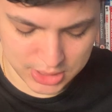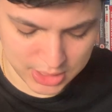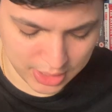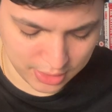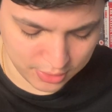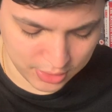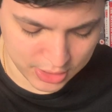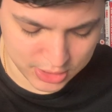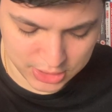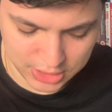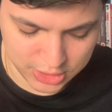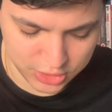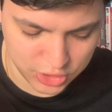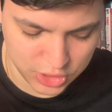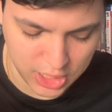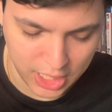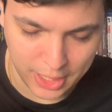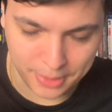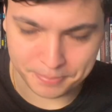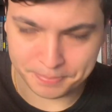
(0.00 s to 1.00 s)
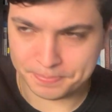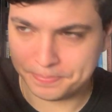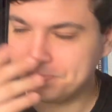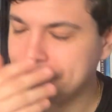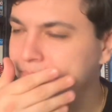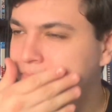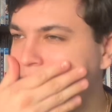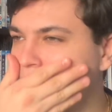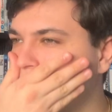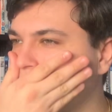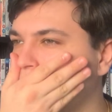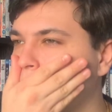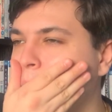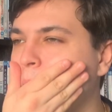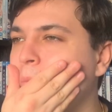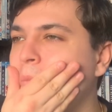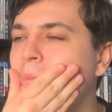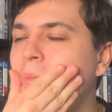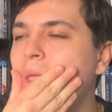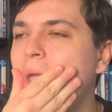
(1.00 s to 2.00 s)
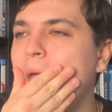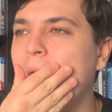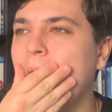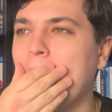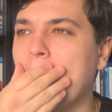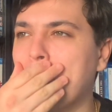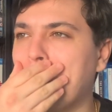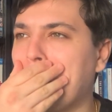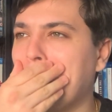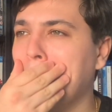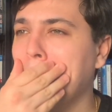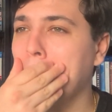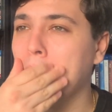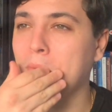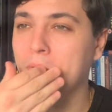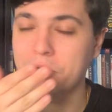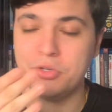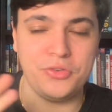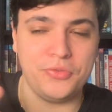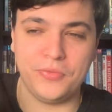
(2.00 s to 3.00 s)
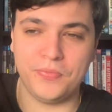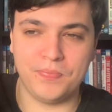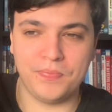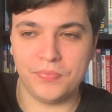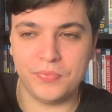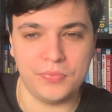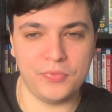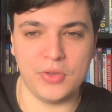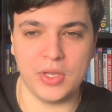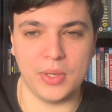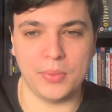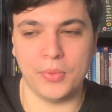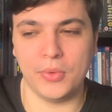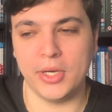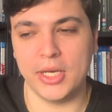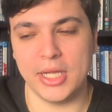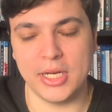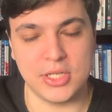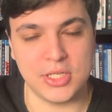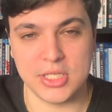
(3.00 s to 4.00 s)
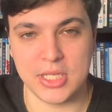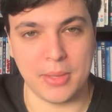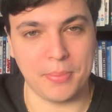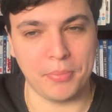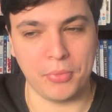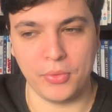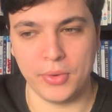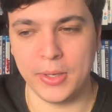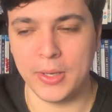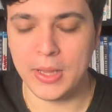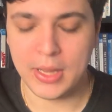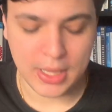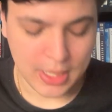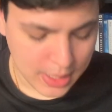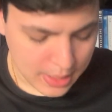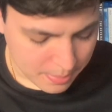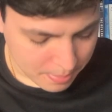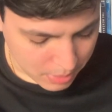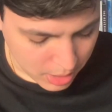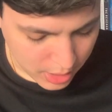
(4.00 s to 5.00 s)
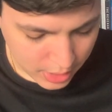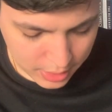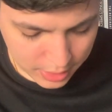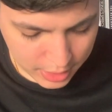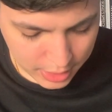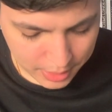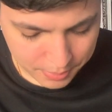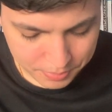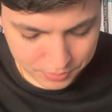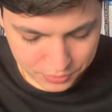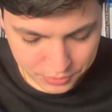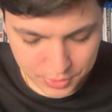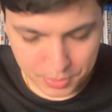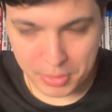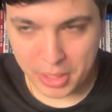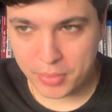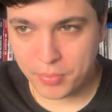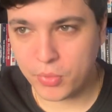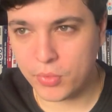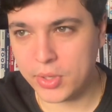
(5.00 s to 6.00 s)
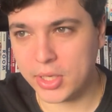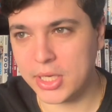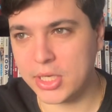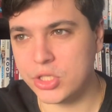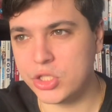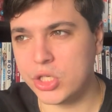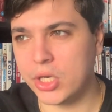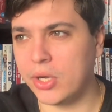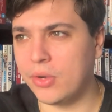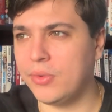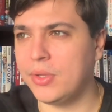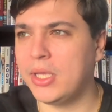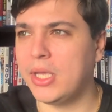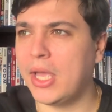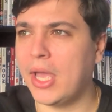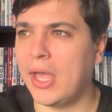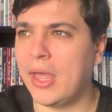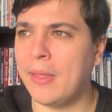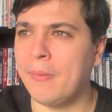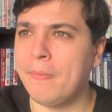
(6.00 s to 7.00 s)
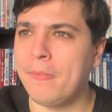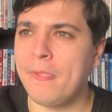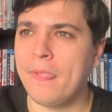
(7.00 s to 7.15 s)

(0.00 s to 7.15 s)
that on this list yet. I will watch Fear the Walking Dead at some point. But the main Walking Dead show, yeah.